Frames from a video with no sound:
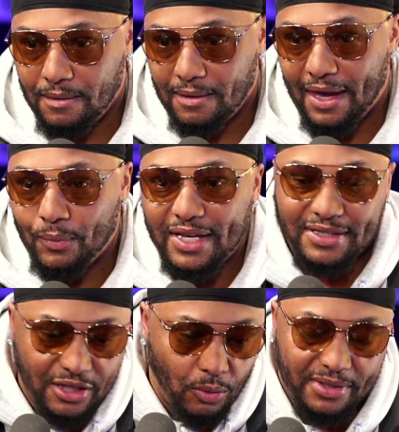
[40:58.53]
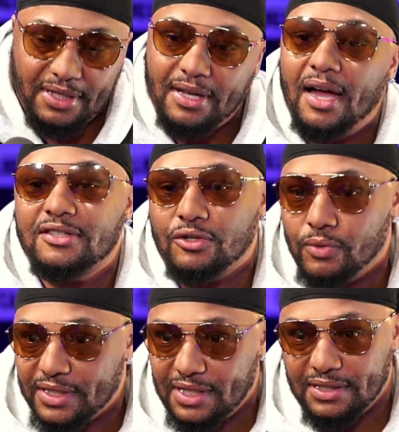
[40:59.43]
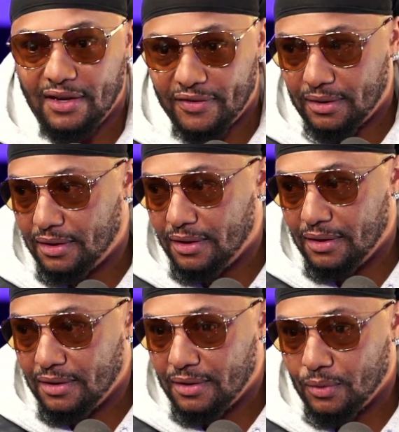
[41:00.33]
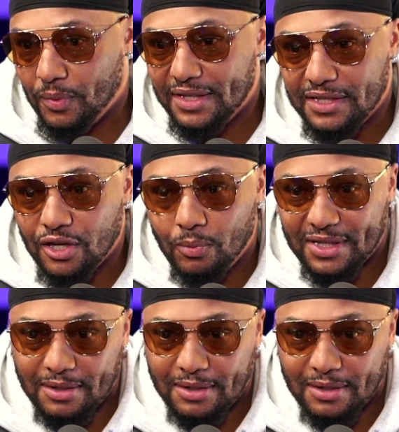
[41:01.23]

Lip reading: And we deal with the consequences of it. We deal with the